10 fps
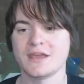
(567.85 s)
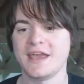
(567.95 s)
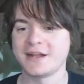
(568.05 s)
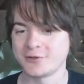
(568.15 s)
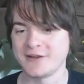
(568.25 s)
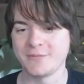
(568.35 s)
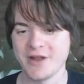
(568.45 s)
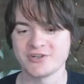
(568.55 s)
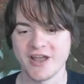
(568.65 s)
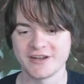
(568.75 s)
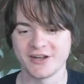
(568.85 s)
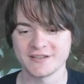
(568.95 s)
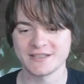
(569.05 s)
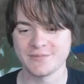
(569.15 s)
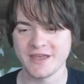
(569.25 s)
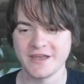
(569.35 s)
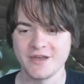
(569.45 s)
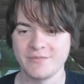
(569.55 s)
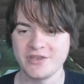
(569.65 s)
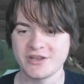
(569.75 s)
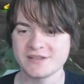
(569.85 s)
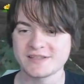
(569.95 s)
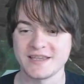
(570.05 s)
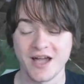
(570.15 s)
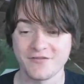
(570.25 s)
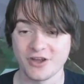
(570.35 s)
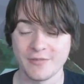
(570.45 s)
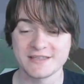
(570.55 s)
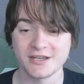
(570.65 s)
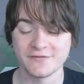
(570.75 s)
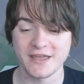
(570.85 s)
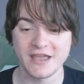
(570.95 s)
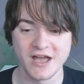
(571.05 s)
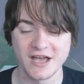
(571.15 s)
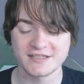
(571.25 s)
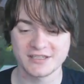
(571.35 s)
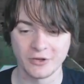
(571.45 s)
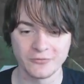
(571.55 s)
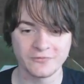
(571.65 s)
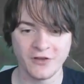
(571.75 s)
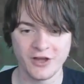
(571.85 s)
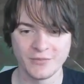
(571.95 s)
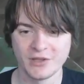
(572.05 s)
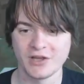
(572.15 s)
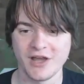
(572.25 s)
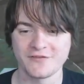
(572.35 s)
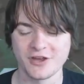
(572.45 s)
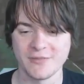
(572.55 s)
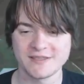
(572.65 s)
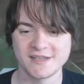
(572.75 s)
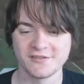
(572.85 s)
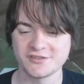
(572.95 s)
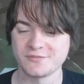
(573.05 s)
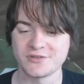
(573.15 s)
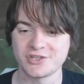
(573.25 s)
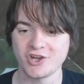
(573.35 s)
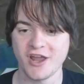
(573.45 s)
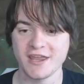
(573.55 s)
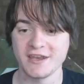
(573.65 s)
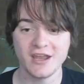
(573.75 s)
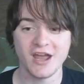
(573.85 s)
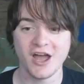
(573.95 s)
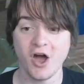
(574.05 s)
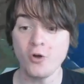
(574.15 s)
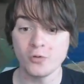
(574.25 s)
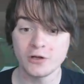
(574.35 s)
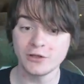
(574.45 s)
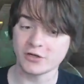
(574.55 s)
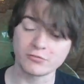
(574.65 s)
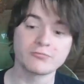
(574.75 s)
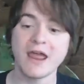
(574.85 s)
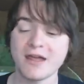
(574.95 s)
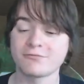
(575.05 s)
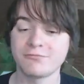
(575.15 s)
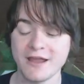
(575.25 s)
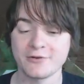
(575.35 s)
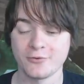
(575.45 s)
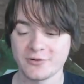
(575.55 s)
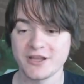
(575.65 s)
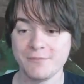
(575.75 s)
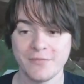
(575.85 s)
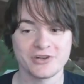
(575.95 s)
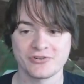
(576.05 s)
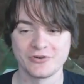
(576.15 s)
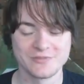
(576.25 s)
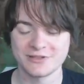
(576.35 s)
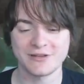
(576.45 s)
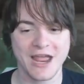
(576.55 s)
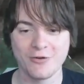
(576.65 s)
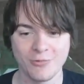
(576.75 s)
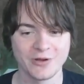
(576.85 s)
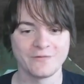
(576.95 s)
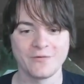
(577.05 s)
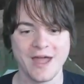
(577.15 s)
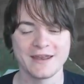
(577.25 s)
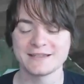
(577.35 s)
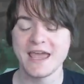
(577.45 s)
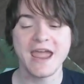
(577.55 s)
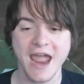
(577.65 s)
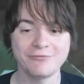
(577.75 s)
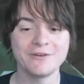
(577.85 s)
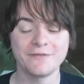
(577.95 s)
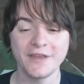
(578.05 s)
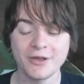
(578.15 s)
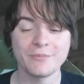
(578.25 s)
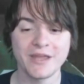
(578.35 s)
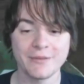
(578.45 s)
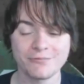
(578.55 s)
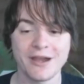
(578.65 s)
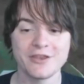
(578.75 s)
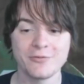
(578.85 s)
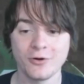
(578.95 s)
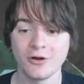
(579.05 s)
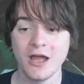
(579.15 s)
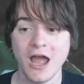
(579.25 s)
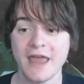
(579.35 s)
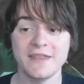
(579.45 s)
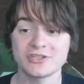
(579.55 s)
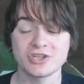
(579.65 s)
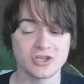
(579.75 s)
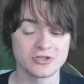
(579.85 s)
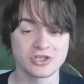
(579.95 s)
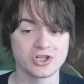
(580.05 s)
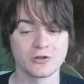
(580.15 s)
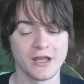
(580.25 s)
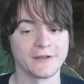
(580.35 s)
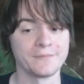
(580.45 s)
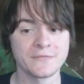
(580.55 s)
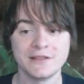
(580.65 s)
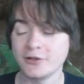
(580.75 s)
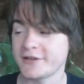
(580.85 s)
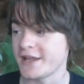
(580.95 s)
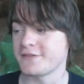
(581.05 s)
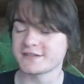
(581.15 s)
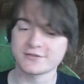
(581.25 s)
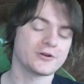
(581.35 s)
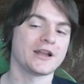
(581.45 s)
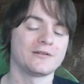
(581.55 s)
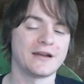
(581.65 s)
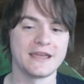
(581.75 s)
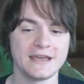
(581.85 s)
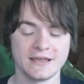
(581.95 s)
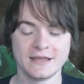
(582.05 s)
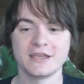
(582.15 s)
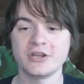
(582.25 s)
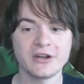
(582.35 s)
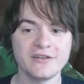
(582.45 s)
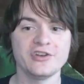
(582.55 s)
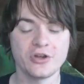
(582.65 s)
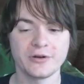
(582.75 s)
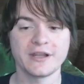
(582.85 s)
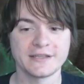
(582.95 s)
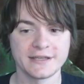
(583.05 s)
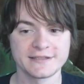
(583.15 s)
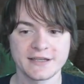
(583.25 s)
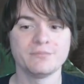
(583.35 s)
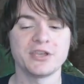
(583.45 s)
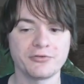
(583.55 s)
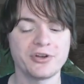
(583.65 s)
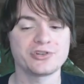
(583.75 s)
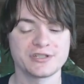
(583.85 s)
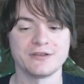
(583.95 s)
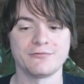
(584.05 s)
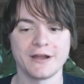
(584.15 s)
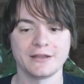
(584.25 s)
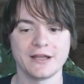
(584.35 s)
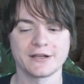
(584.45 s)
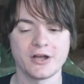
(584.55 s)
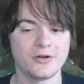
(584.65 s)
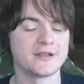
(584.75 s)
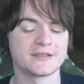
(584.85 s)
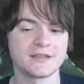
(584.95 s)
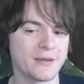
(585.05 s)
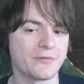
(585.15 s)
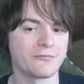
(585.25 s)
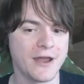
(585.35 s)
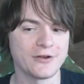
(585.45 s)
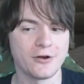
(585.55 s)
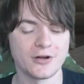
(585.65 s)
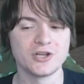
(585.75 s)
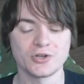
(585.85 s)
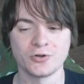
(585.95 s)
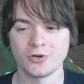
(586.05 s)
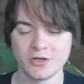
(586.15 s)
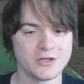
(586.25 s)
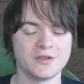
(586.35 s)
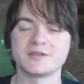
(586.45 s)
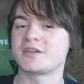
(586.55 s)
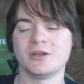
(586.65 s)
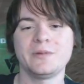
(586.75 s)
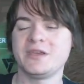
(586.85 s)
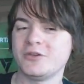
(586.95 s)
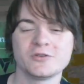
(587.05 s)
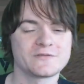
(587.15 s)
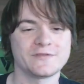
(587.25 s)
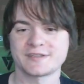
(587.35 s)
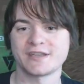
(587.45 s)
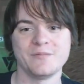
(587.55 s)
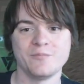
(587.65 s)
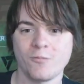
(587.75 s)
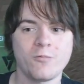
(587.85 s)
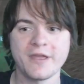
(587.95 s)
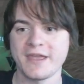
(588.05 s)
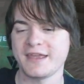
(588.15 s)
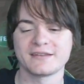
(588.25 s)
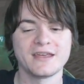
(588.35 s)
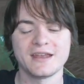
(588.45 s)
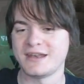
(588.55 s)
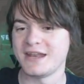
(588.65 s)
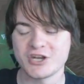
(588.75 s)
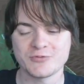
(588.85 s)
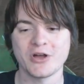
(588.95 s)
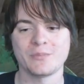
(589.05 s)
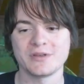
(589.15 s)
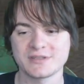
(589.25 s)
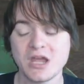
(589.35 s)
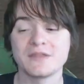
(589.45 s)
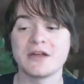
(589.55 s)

including my giant castle up there. But you can see I've got myself a stone farm. I've got myself some giant, oh, look, rare red Orium mushrooms. Look how wonderful that is. Everything can be a brand new ore, and this just goes to show, like, looking at this ore color right here, you don't even know what it does, but you're interested, right? Like, oh, it's a type of red-orange ore that's gonna be used for some weird niche purpose.